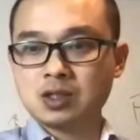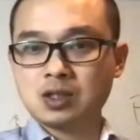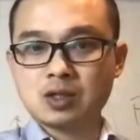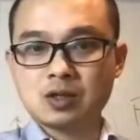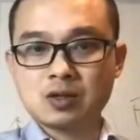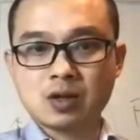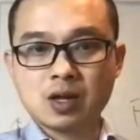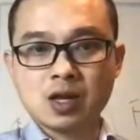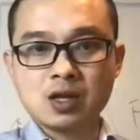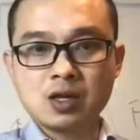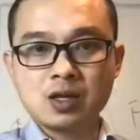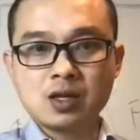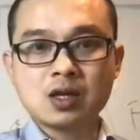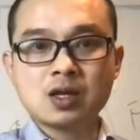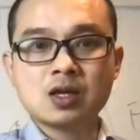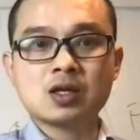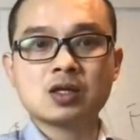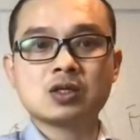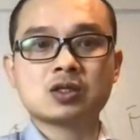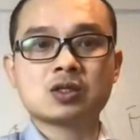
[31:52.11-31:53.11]
Okay,
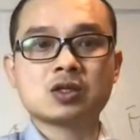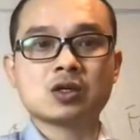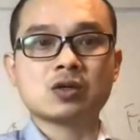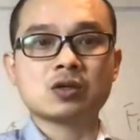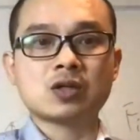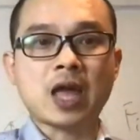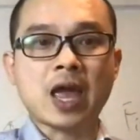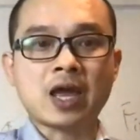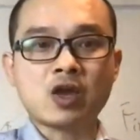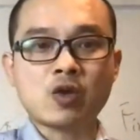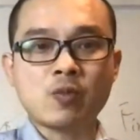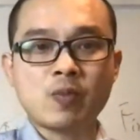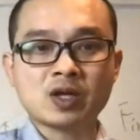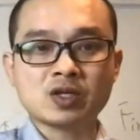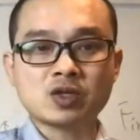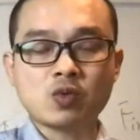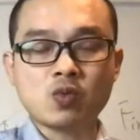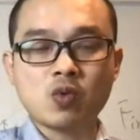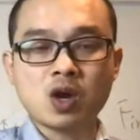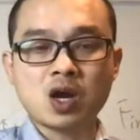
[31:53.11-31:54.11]
so the acupuncture
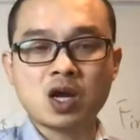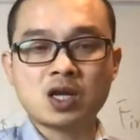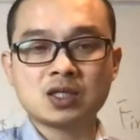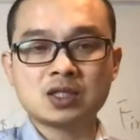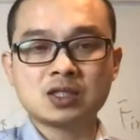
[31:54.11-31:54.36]
1,